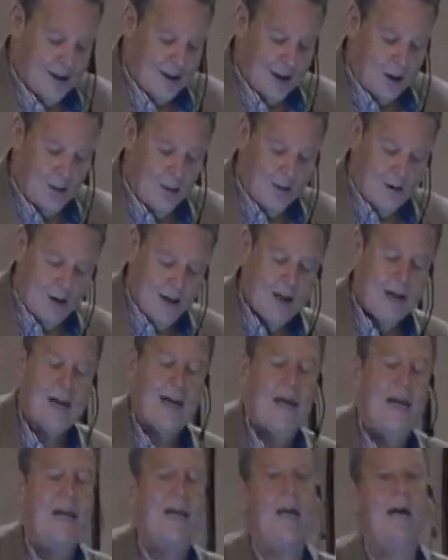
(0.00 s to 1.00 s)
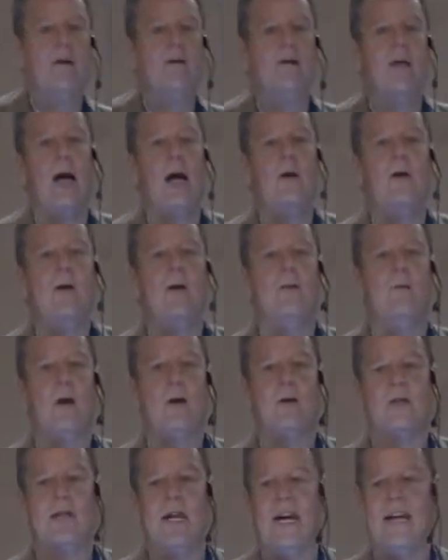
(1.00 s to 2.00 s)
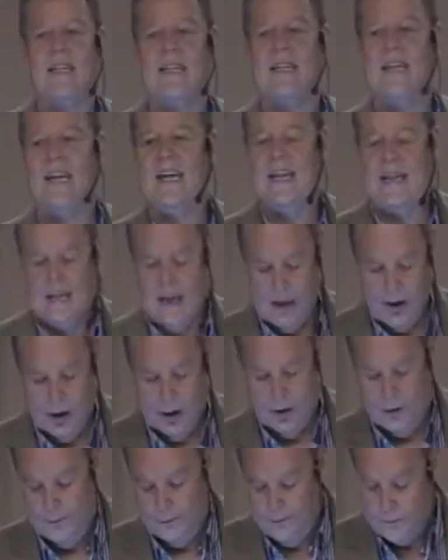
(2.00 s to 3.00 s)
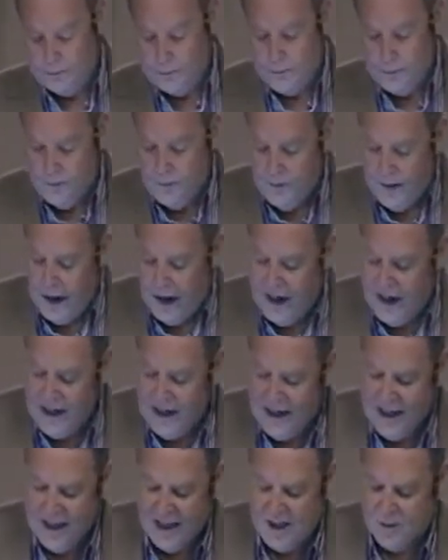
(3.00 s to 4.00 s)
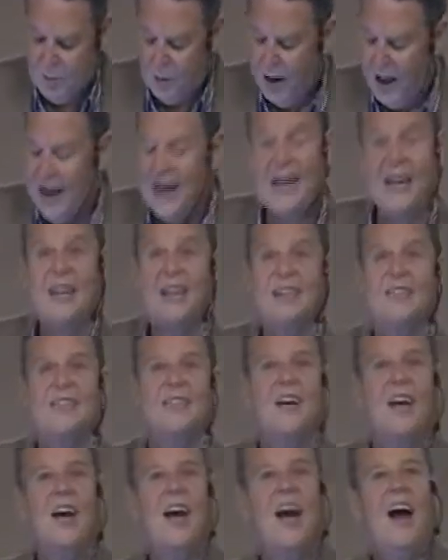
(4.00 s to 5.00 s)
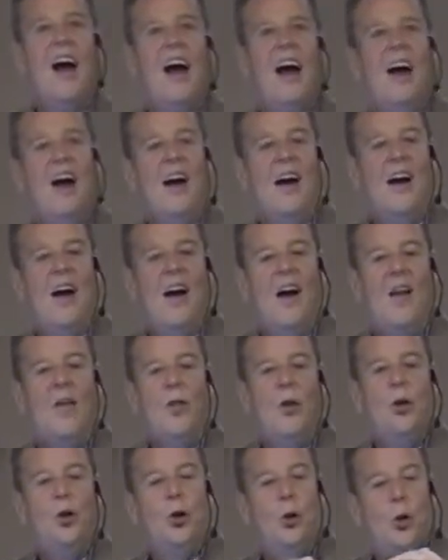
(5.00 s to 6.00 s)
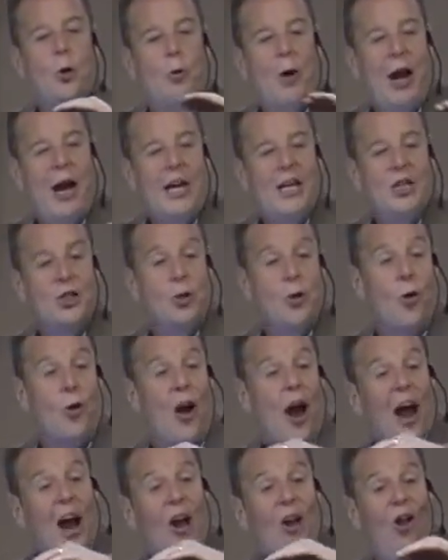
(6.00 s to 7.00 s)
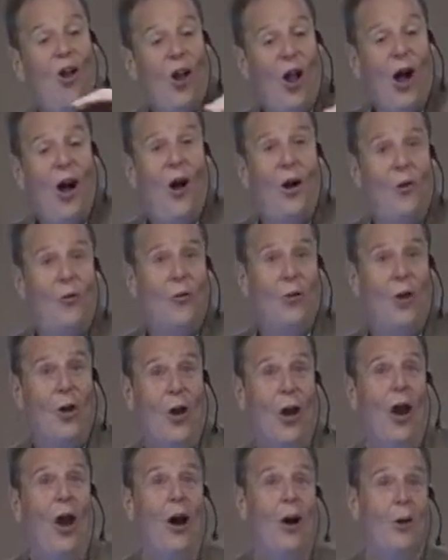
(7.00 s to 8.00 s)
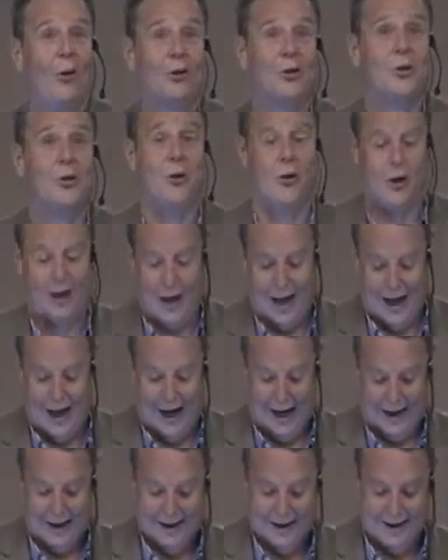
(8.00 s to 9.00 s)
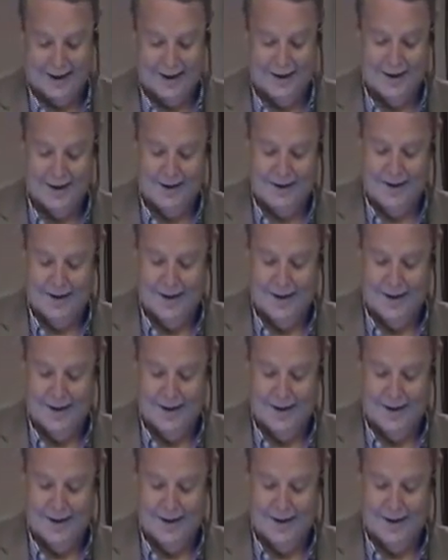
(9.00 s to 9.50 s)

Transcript: And so he goes on in verse 18 here. And he explains the duration or how long the laws will last.